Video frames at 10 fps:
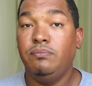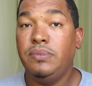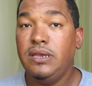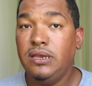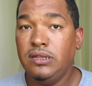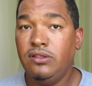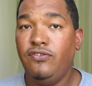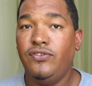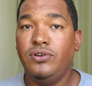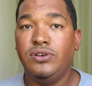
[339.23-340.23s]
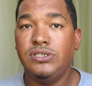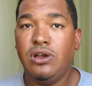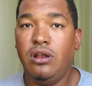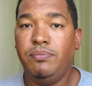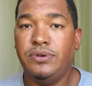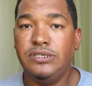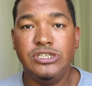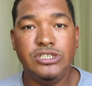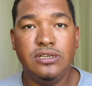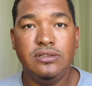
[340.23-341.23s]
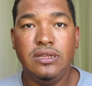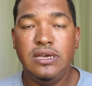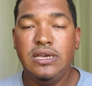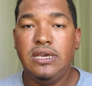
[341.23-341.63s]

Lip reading: Being in the focus card position